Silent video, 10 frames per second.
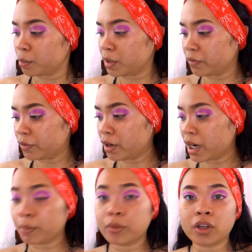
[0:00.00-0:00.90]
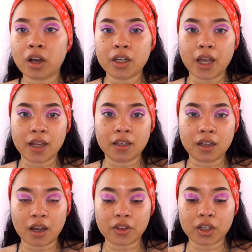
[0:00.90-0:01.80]
Before I put on
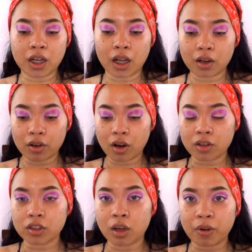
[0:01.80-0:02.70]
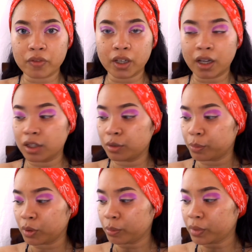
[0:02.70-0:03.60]
any other color on top of the color
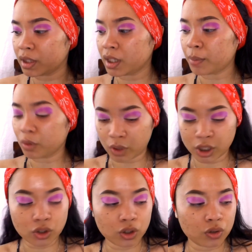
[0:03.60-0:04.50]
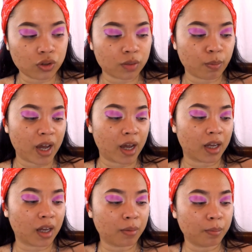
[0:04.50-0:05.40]
purple, I'm going to use
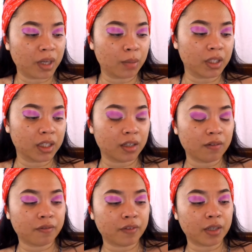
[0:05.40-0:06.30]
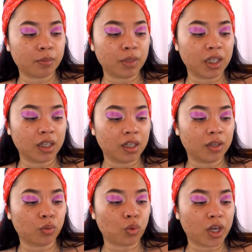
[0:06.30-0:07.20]
my Maybelline Fit Me
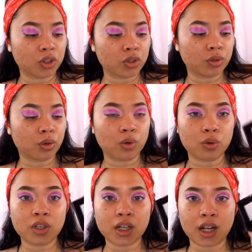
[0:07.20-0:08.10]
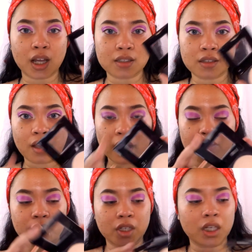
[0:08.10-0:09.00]
in 120 Classic
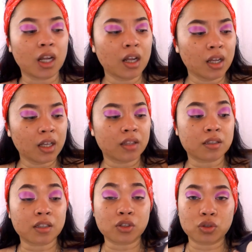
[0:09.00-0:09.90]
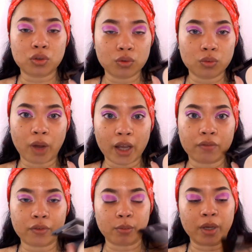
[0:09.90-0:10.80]
Ivory. This is too
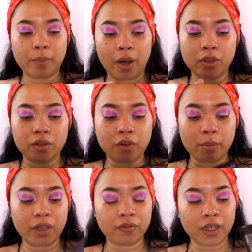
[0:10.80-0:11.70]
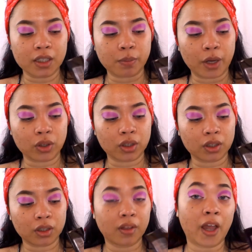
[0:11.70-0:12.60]
white for my powder, for my face
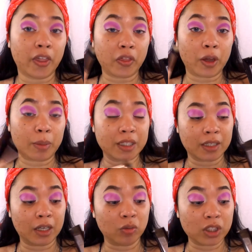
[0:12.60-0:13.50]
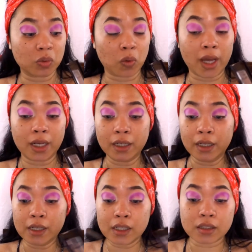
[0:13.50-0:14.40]
powder. I thought my skin was white.
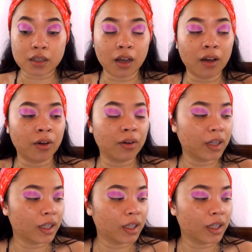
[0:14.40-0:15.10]
So,